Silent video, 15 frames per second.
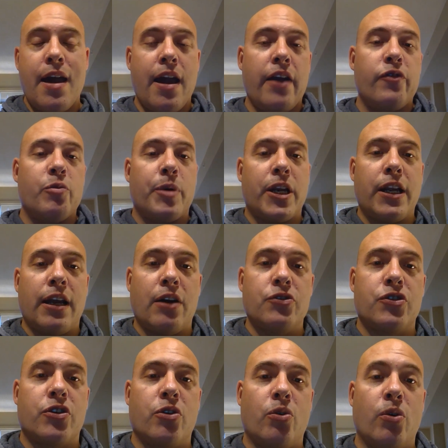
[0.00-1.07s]
Hey everybody, how's
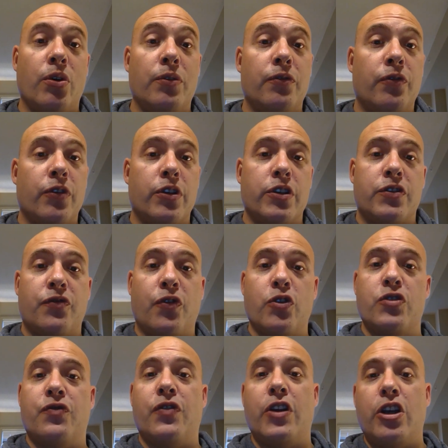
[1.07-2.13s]
it going? For this
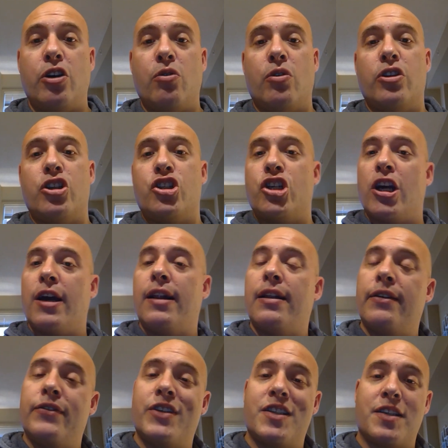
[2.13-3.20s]
first video on the channel,
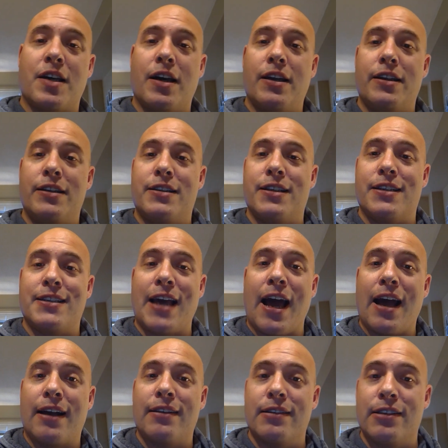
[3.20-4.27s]
I've decided to
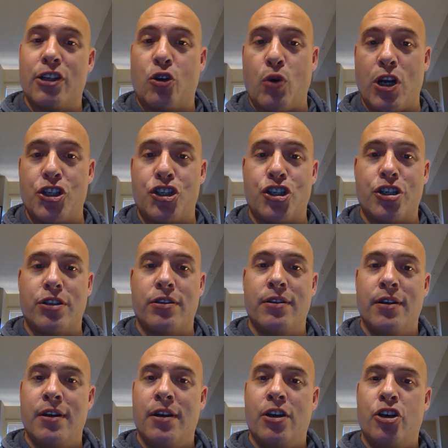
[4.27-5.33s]
tackle the question,
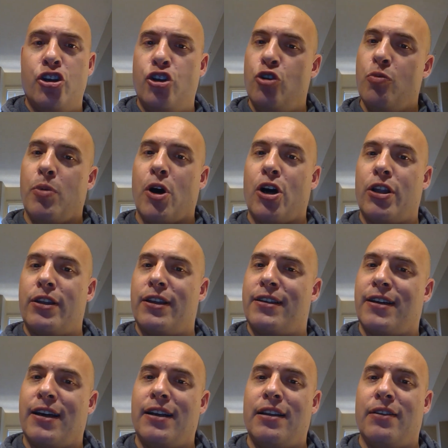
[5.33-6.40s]
you bought the
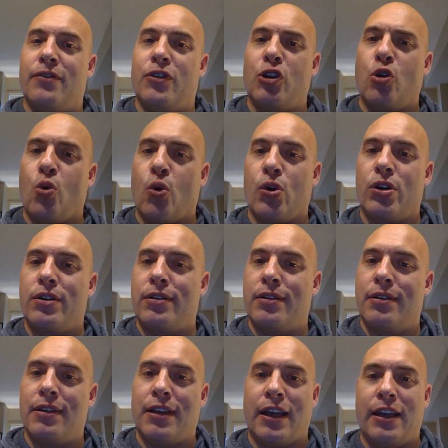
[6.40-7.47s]
title of Lord,
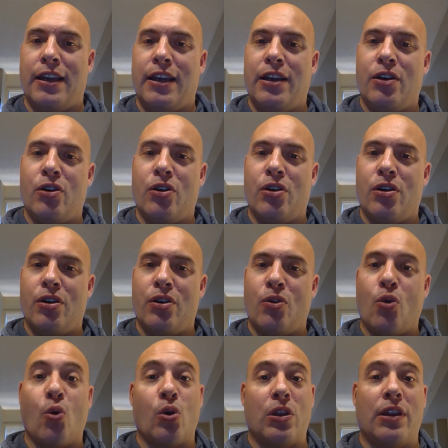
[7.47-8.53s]
Lady,
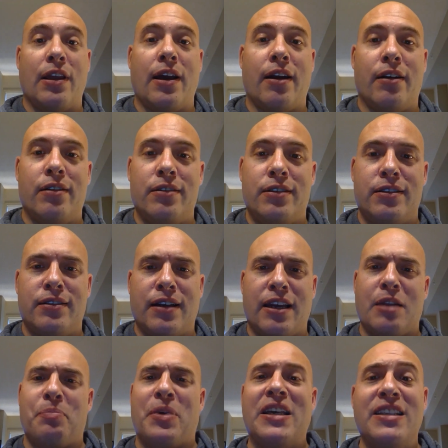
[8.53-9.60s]
or Laird at
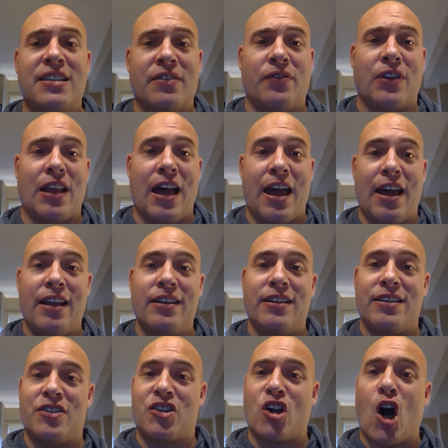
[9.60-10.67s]
a piece of land
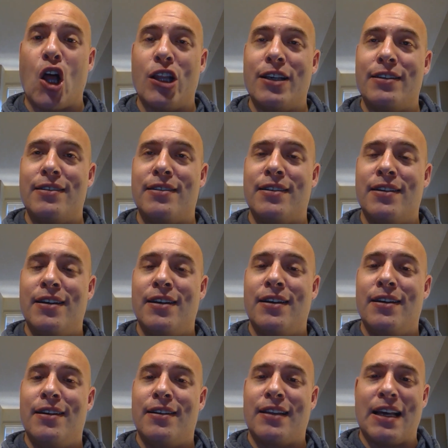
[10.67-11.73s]
in Scotland?
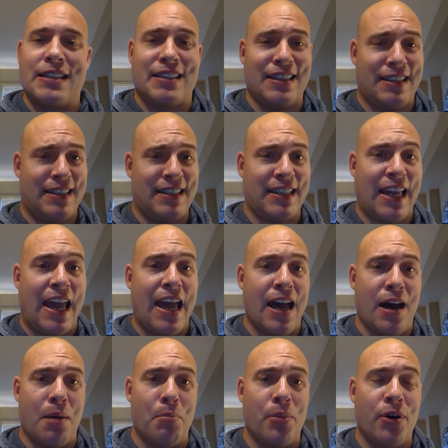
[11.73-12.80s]
That's a
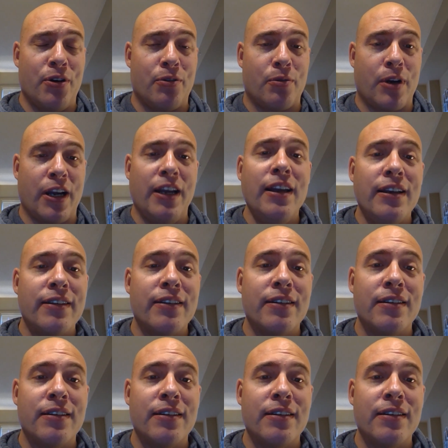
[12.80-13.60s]
scam, right?